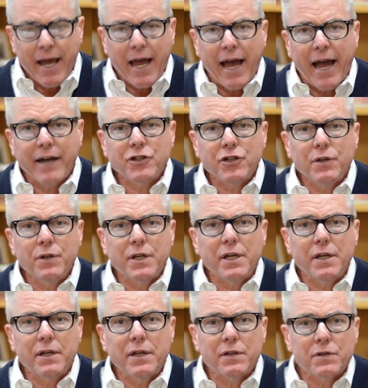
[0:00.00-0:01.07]

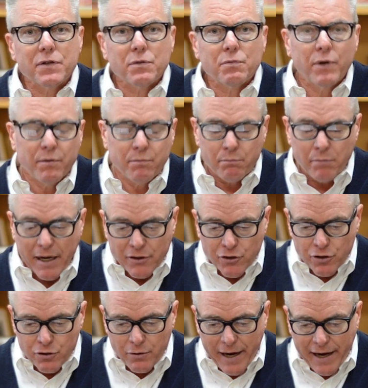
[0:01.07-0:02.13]
actually is written by
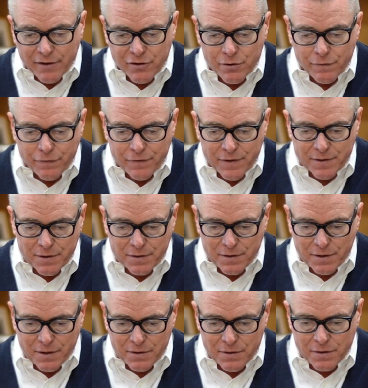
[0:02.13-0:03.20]
two
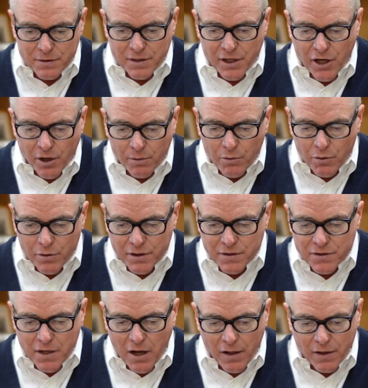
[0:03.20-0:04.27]
astrophysicists, Guillermo
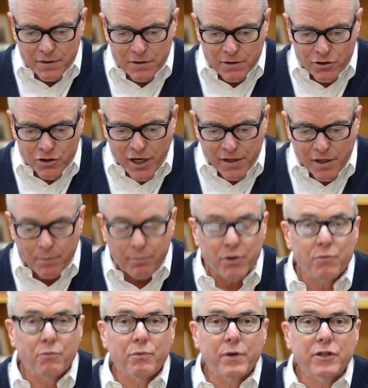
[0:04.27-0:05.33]
Gonzalez and
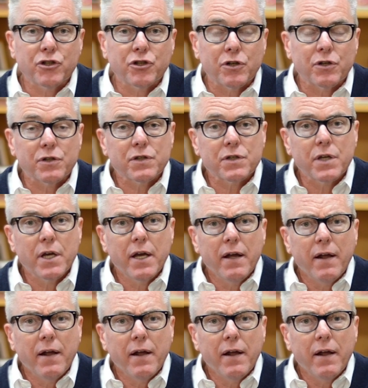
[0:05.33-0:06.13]
J.W. Richards.